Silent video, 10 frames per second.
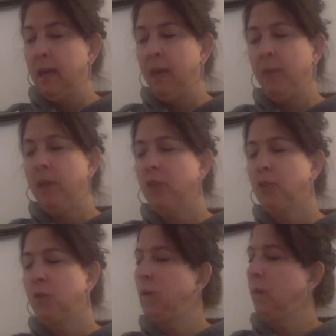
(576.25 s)
I'm not
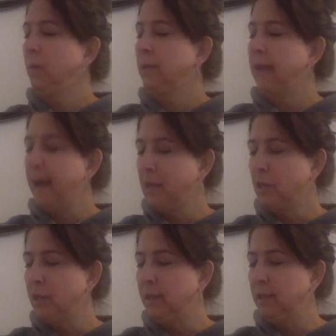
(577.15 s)
sure Wilbur's
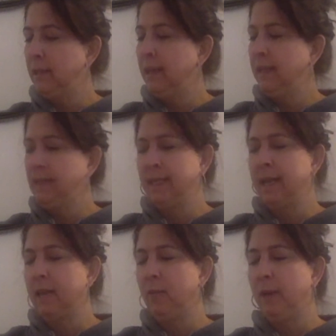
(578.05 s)
action is
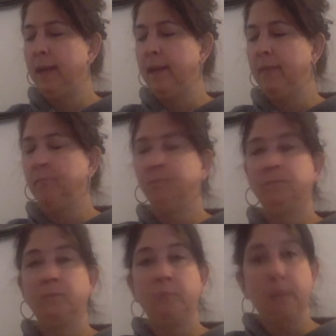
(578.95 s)
exactly radiant,
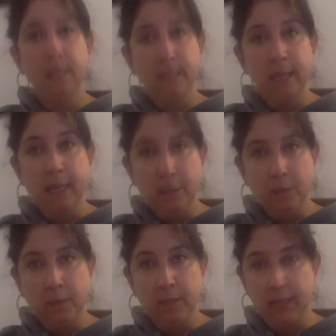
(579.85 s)
but it's
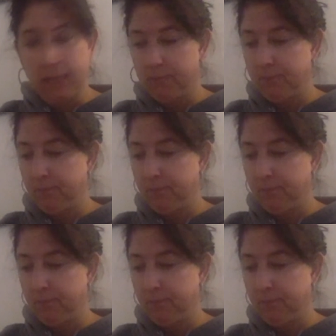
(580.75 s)
interesting."